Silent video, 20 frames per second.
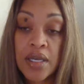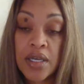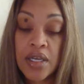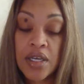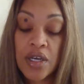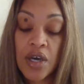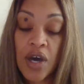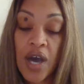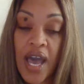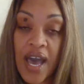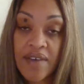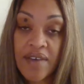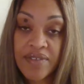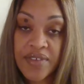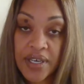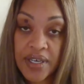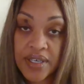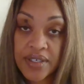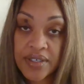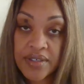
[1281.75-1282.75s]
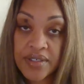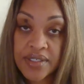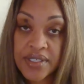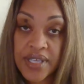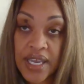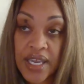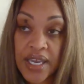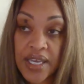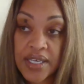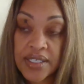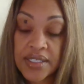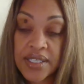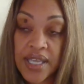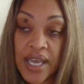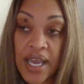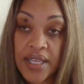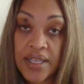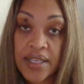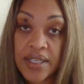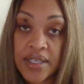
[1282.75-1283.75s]
you know, have to understand is
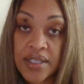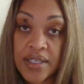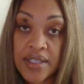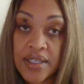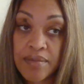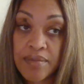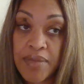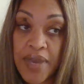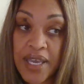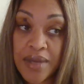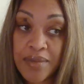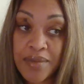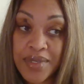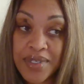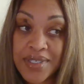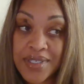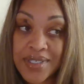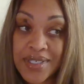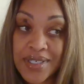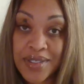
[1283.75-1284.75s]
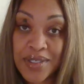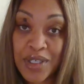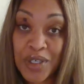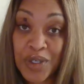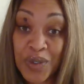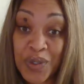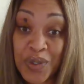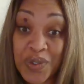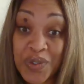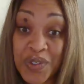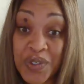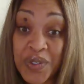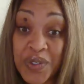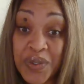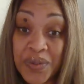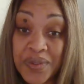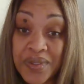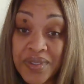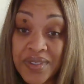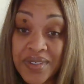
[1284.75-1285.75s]
that the baby is still yours
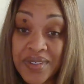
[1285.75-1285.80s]
too.